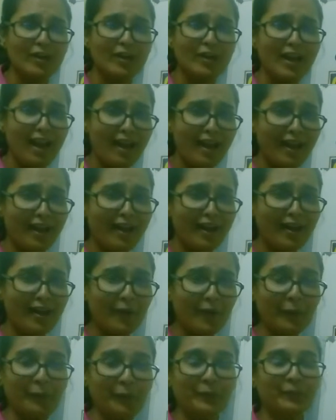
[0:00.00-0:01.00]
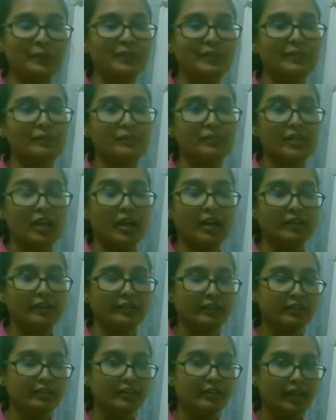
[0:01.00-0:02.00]
ow. And
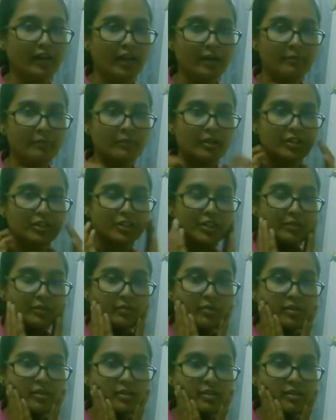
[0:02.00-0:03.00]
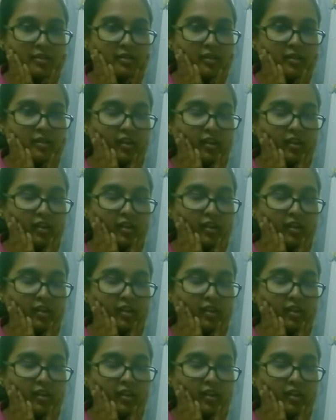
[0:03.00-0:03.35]
the grandma, she thought,